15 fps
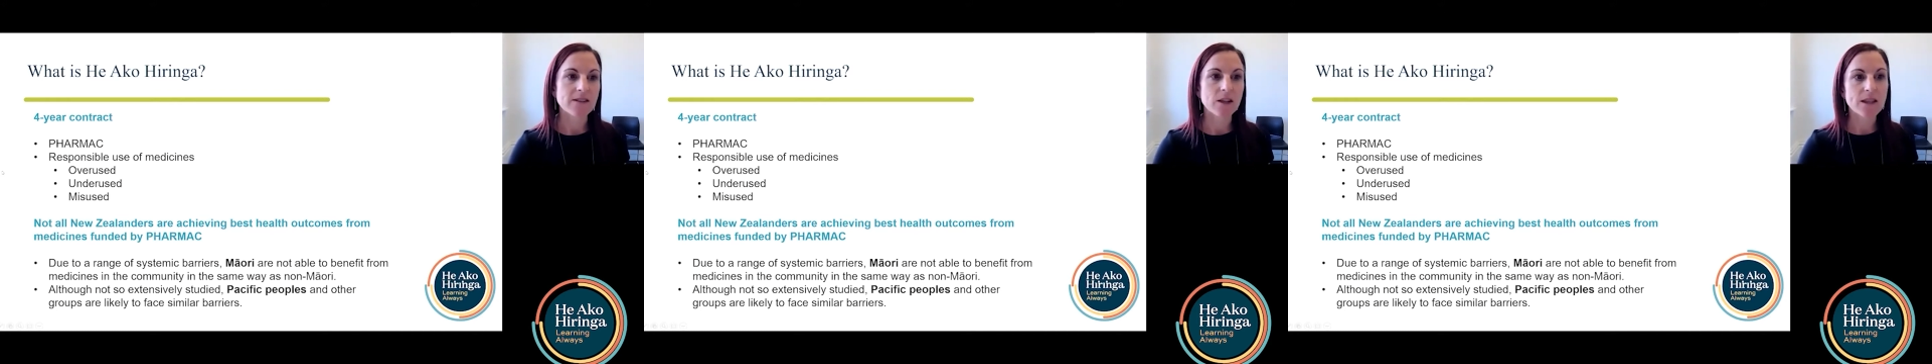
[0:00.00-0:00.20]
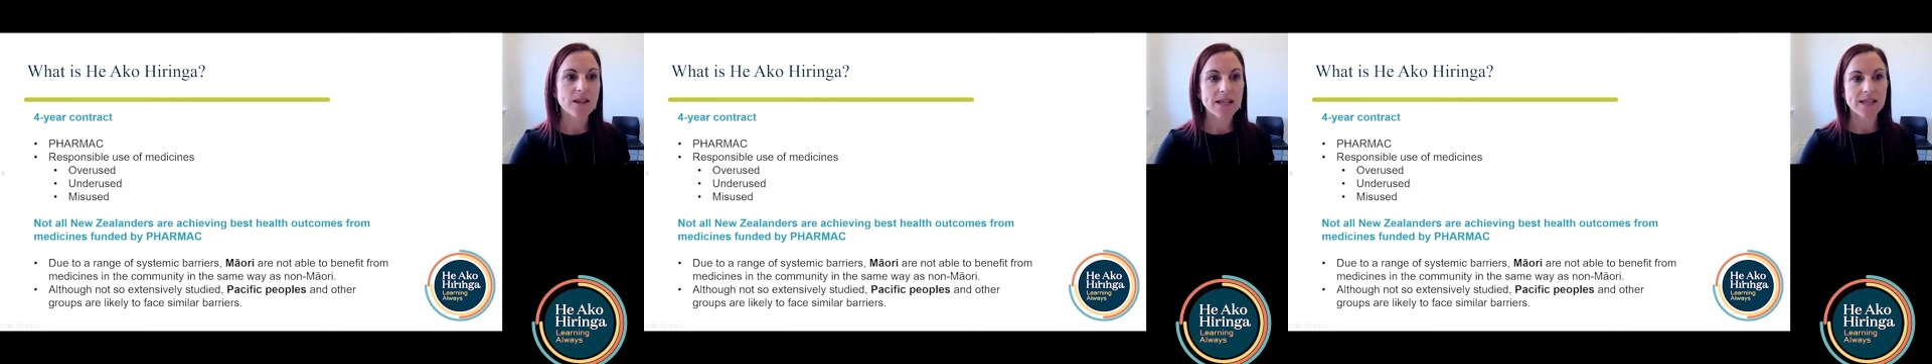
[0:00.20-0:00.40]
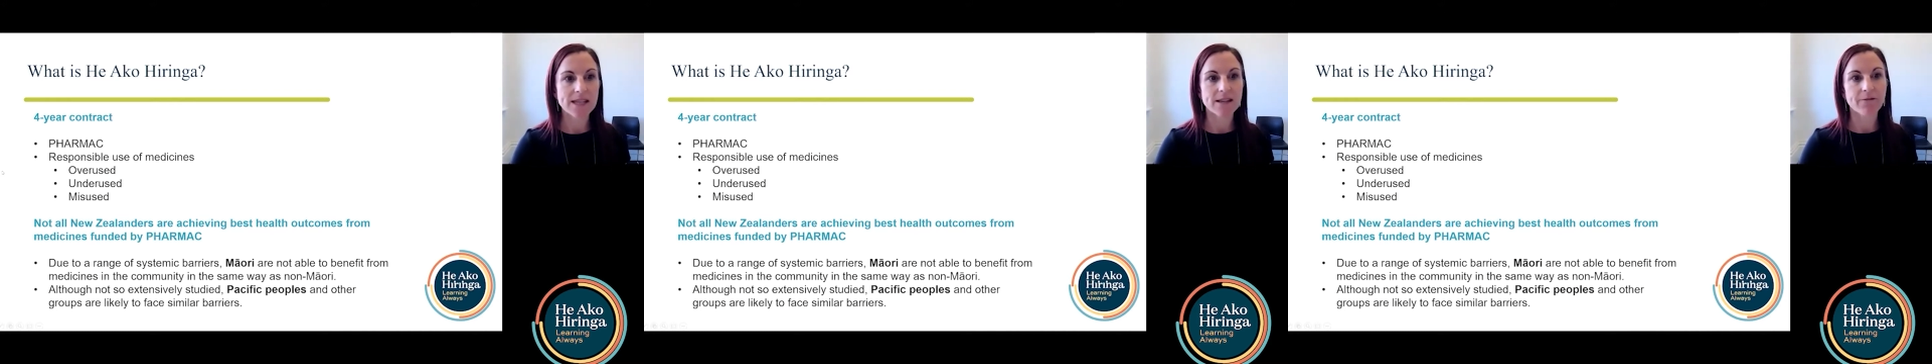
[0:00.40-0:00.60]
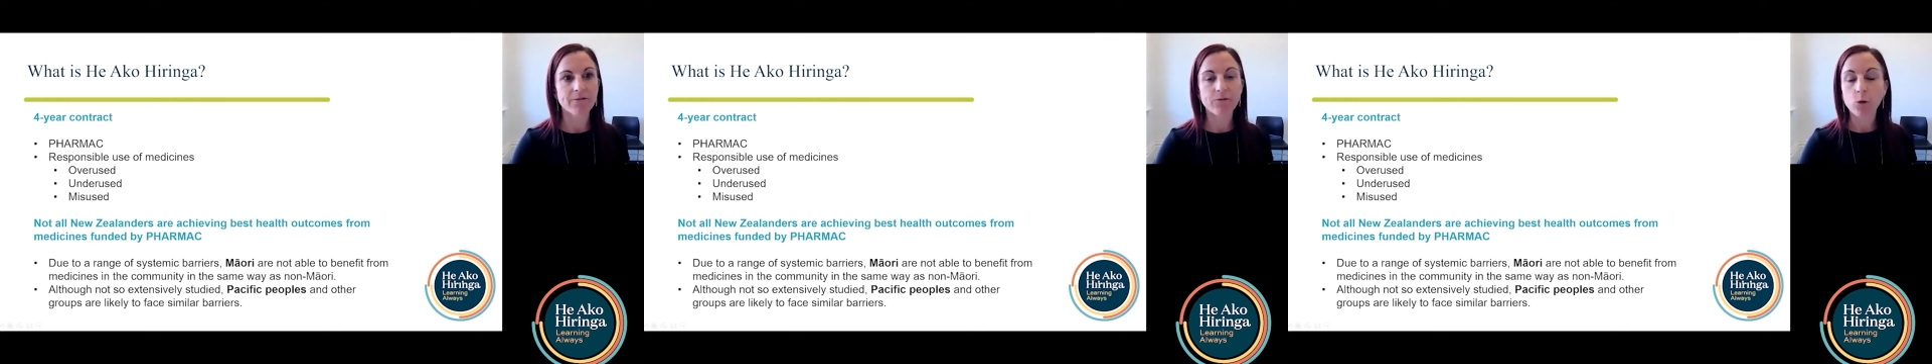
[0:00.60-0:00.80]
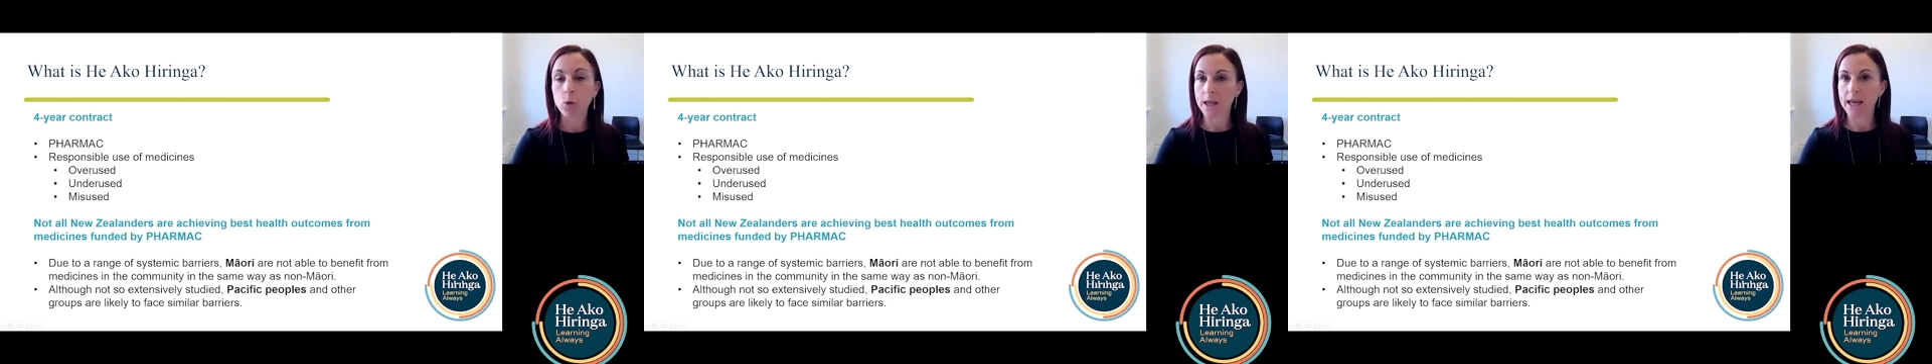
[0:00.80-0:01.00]
So this is a
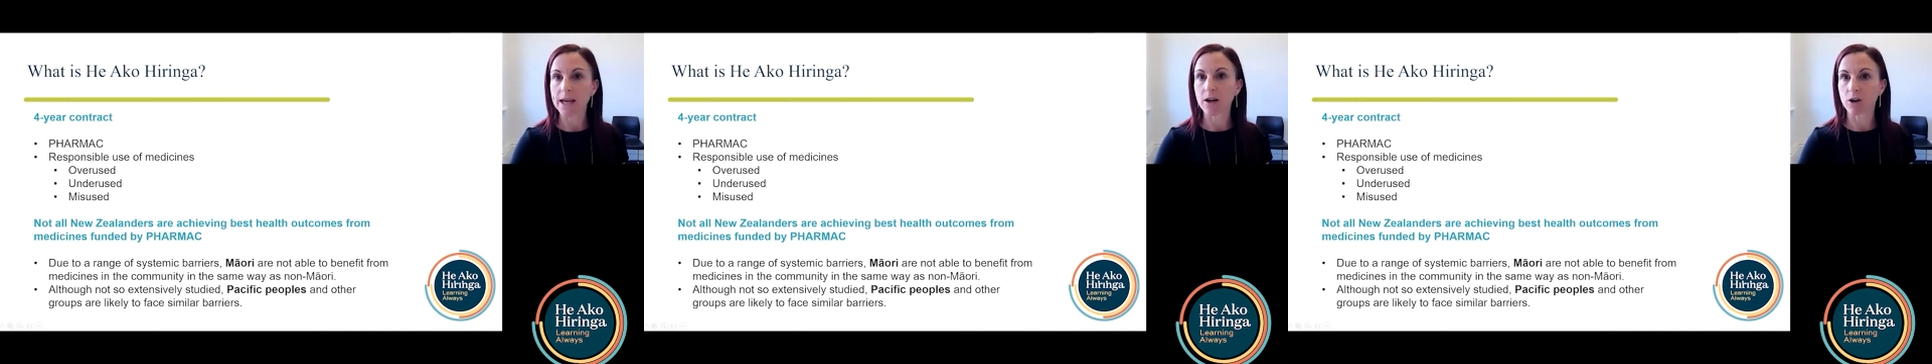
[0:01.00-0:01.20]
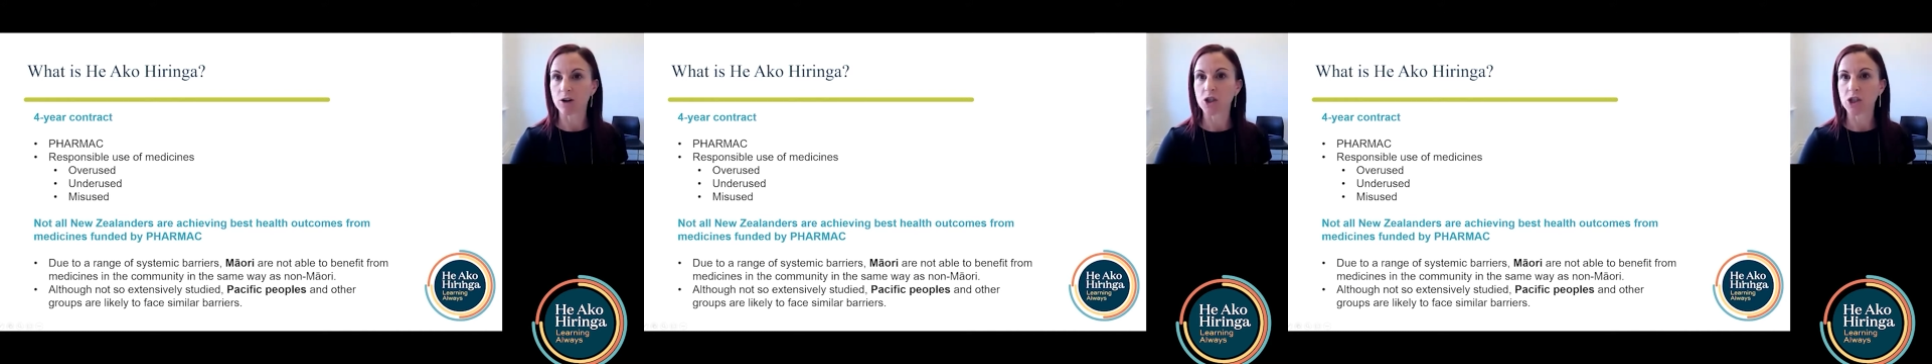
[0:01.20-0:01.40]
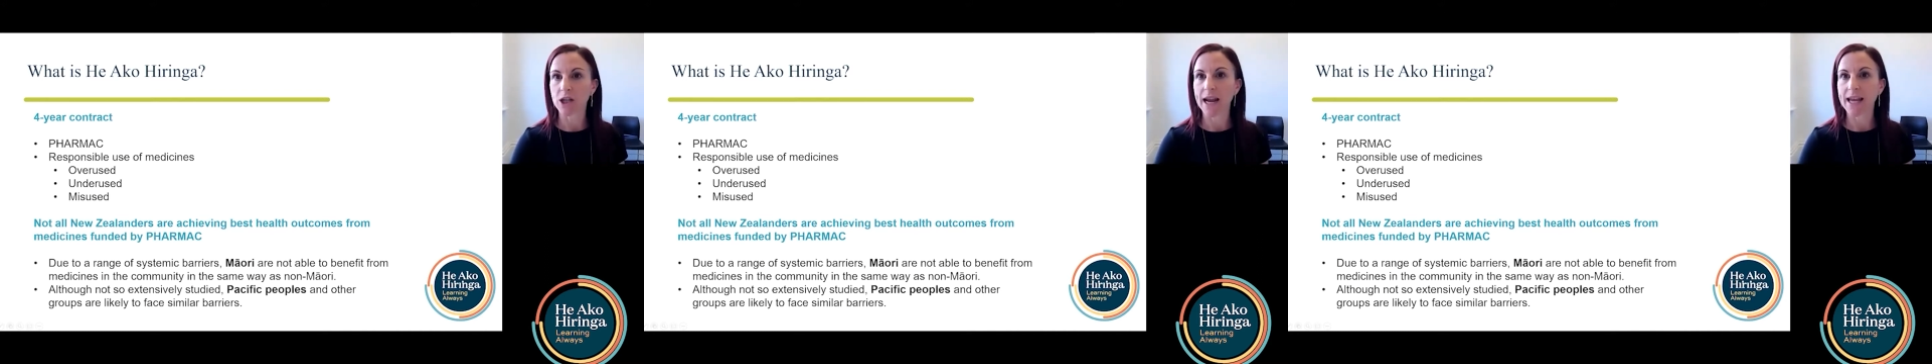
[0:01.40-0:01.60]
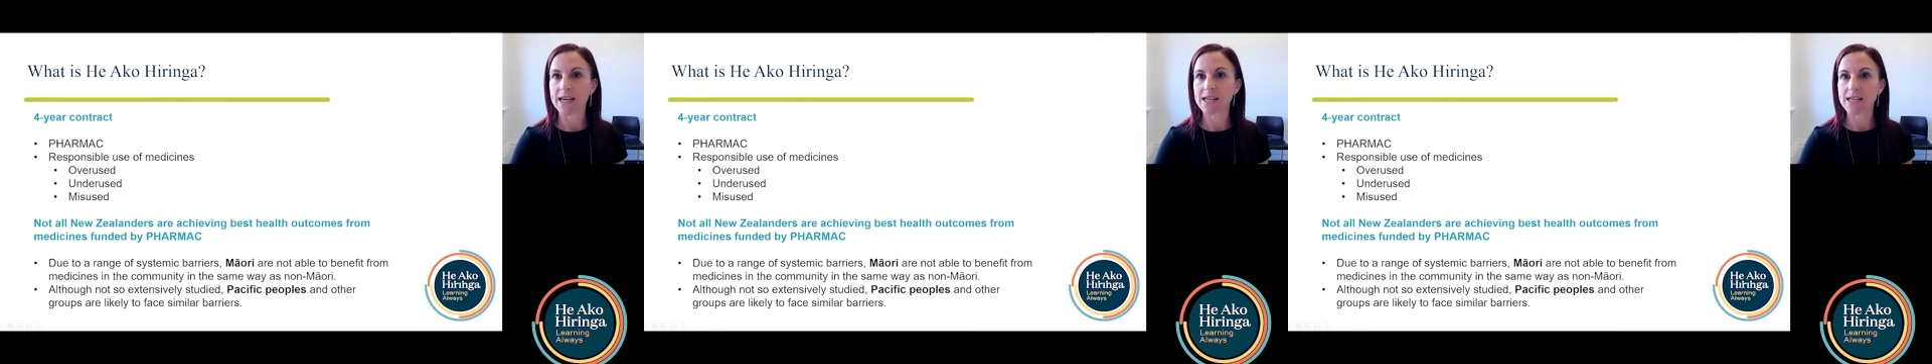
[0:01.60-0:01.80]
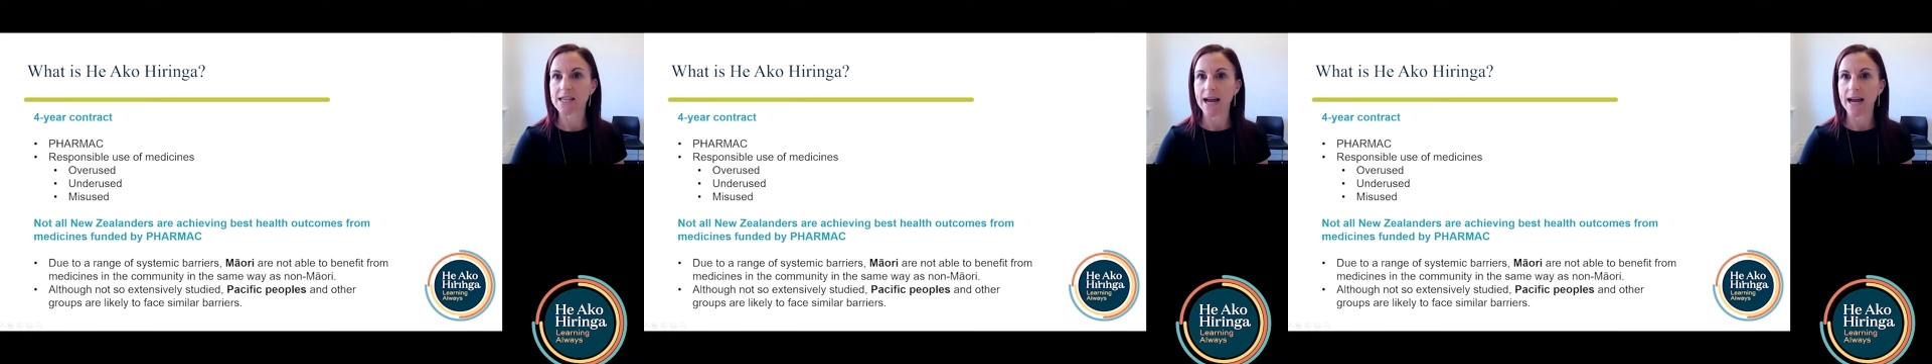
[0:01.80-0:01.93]
4-year contract